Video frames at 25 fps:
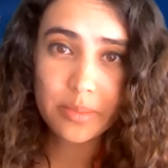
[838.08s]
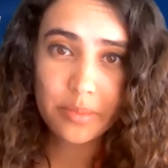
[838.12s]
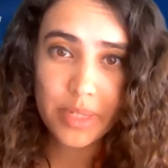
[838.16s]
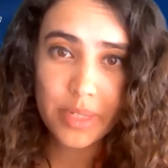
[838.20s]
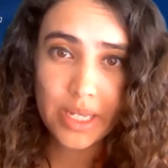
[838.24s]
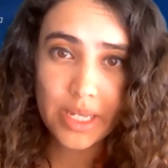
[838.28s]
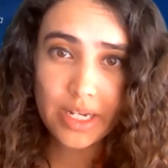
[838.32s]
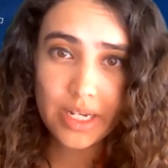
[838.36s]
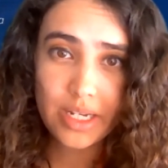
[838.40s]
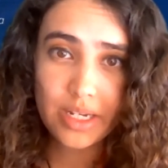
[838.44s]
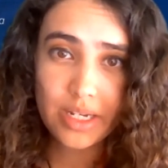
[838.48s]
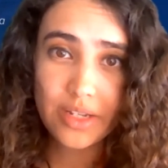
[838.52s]

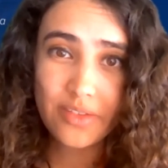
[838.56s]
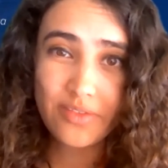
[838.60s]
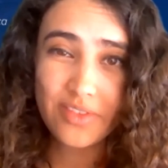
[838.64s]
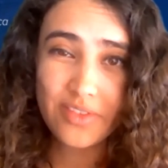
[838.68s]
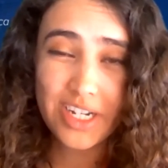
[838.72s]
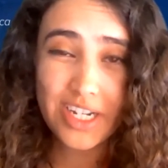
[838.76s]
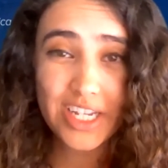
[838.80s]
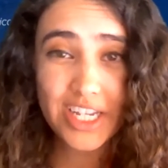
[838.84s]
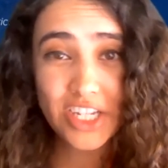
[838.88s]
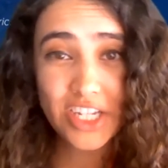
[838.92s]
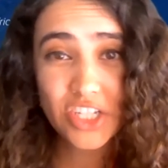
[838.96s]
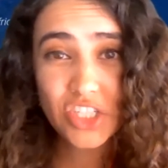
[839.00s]
really,
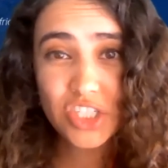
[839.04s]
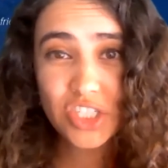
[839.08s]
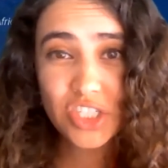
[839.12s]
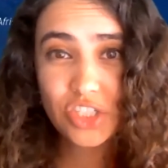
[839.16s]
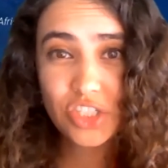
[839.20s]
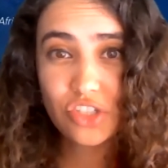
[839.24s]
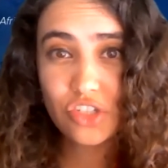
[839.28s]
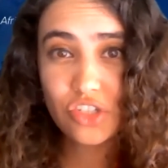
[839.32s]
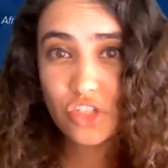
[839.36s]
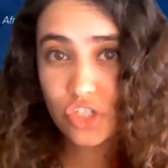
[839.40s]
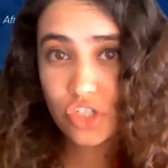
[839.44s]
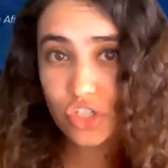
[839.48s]
really
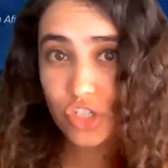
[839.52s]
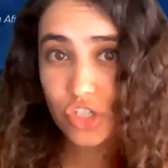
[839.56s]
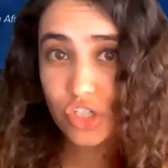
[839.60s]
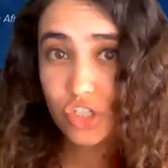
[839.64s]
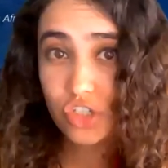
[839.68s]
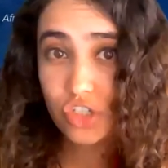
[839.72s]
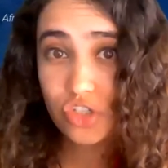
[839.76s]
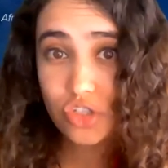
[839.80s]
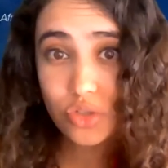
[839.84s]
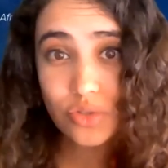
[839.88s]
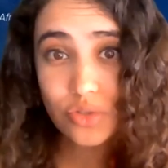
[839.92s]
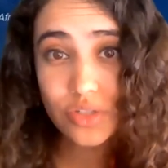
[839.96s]
competitive. And I
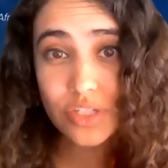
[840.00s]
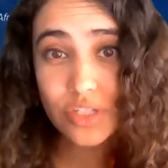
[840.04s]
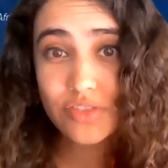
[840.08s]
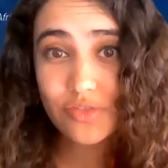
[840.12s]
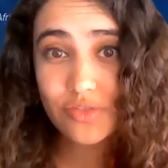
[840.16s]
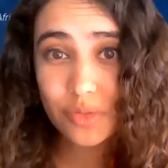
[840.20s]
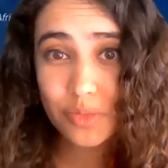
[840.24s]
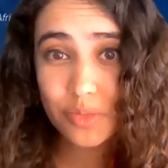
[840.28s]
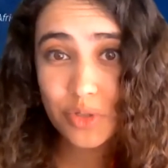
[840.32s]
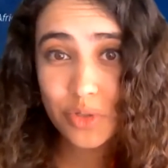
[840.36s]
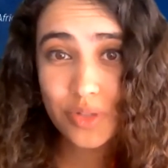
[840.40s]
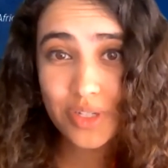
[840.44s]
actually
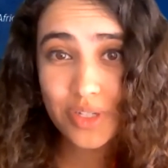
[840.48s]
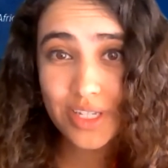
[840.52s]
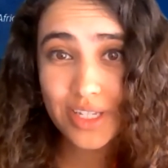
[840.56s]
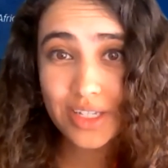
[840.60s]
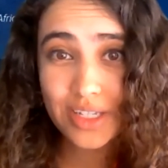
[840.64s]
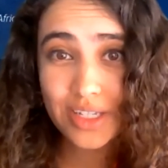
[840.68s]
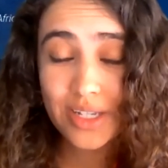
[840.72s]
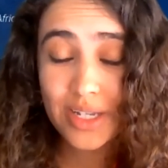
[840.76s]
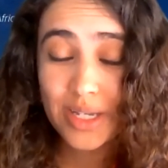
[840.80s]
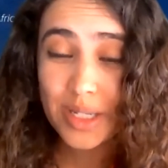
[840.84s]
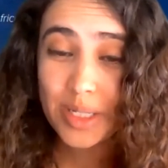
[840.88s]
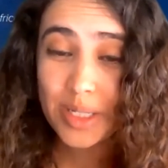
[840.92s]
discourage
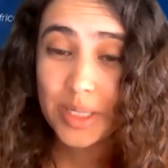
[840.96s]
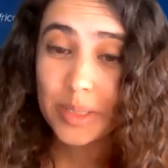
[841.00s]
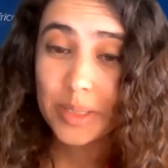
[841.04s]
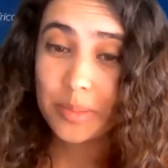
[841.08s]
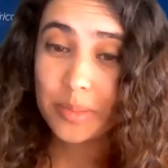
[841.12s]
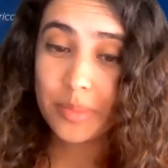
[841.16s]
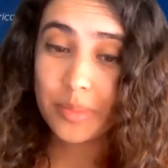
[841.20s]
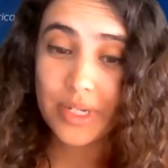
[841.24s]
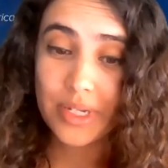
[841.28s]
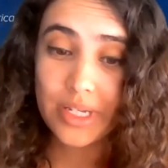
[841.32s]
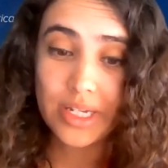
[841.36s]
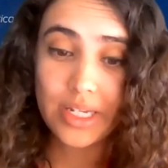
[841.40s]
students
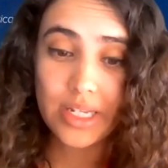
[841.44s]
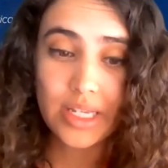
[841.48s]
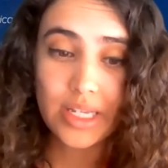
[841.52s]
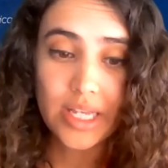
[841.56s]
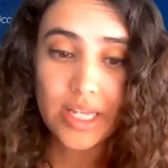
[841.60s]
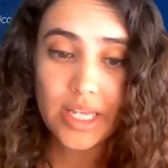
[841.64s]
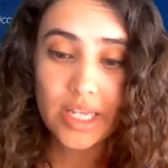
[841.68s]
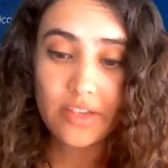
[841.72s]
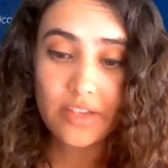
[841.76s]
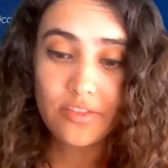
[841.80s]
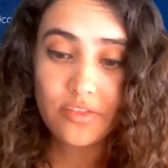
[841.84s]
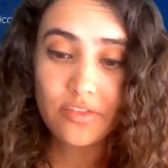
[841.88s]
from doing it.
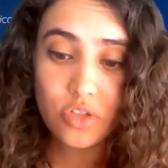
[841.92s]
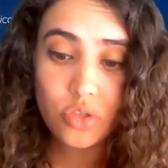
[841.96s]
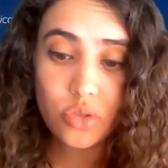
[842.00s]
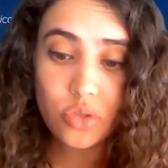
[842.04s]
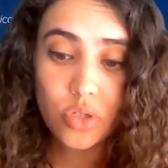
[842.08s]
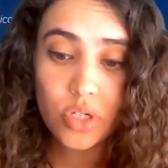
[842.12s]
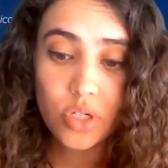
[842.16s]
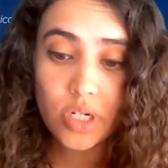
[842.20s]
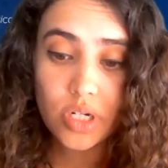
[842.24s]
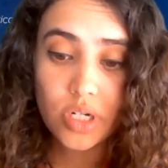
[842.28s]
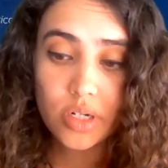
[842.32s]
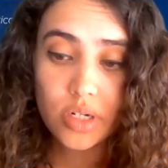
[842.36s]

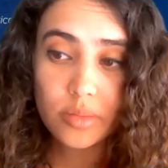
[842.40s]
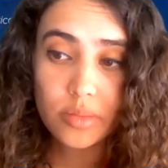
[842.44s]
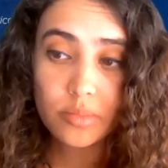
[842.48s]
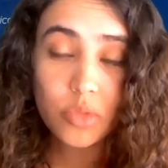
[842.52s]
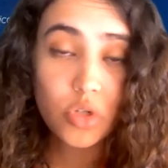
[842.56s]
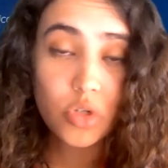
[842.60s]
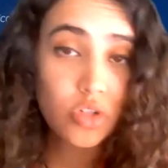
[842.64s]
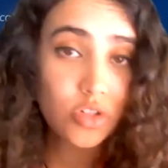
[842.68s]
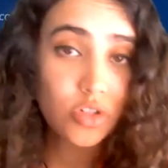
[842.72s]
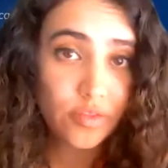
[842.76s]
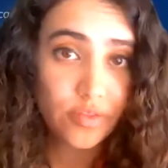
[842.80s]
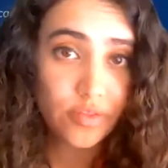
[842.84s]
But
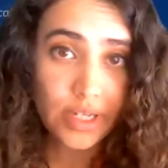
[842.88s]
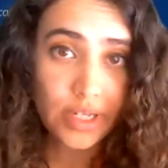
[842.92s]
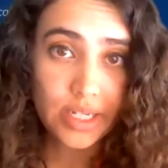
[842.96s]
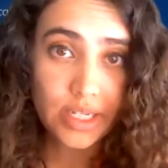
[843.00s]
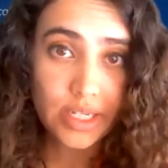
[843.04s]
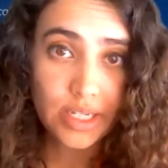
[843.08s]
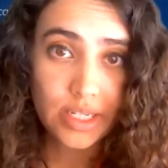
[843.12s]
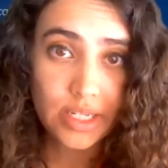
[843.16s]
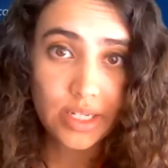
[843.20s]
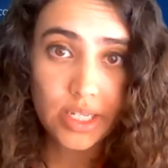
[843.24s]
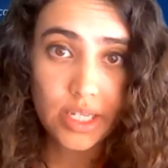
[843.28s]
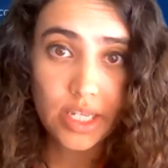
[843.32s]
if
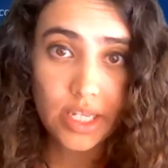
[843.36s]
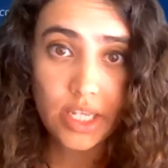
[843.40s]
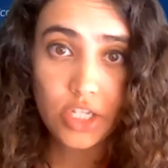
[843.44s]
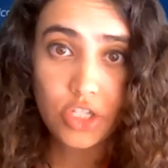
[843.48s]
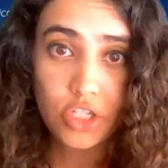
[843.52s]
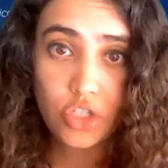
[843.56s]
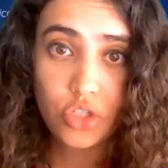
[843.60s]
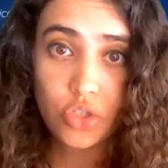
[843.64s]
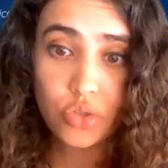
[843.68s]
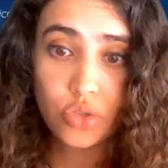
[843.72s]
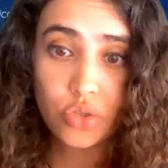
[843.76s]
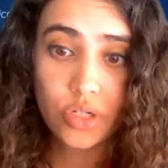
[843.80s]
you're
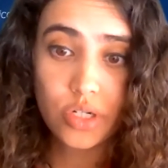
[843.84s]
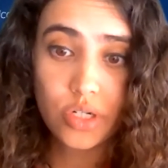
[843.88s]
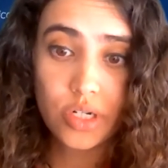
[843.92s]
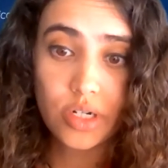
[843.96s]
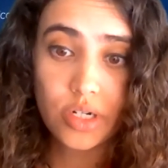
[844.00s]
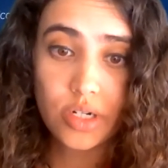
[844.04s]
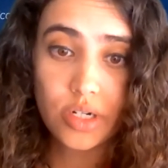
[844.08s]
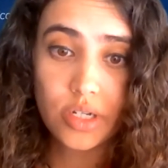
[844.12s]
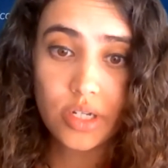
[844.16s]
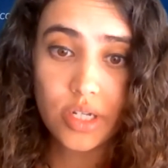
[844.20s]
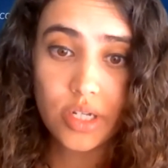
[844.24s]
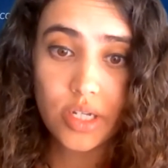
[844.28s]

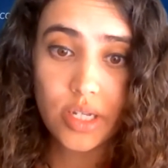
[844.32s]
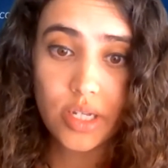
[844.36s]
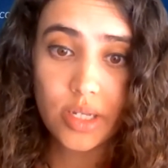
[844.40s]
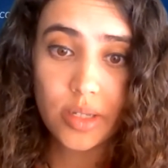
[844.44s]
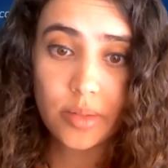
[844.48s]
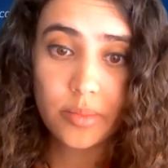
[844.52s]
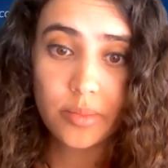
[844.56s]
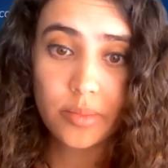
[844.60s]
motivated and